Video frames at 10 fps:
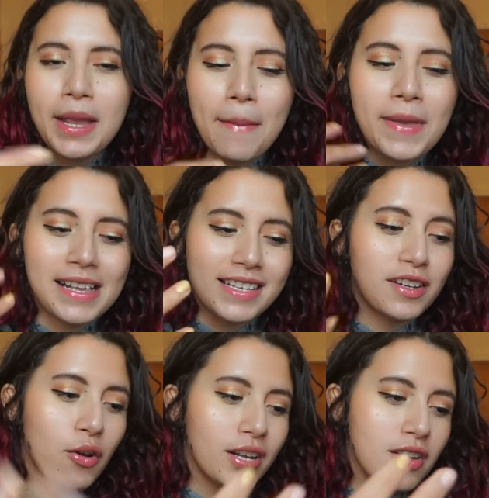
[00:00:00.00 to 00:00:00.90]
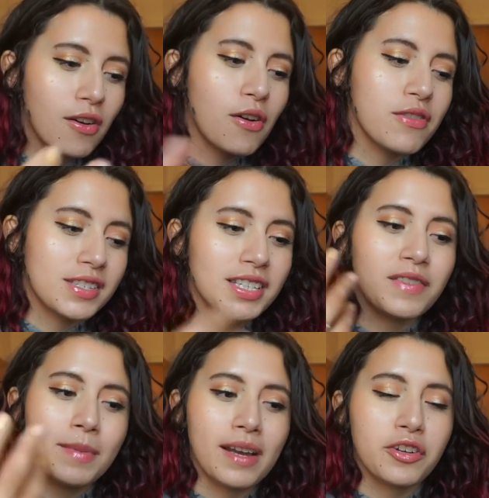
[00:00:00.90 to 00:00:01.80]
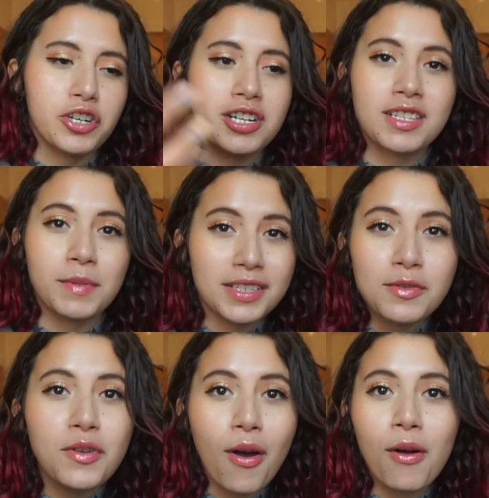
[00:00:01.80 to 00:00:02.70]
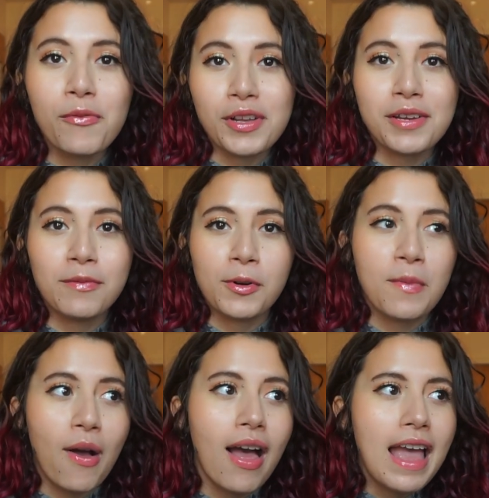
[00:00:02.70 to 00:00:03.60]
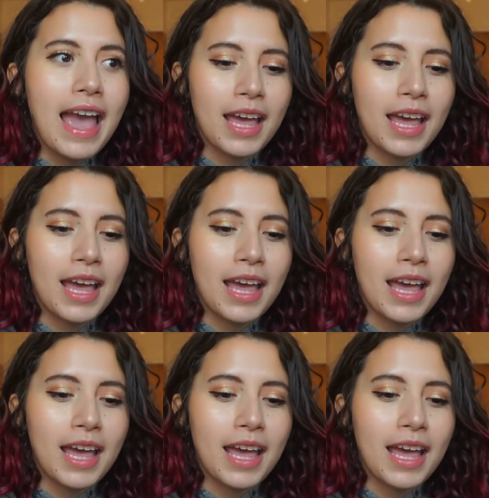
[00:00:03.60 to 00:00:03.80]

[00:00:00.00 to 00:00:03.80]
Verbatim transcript: it because I know I talk all this stuff about ingredients, but this is all really affordable,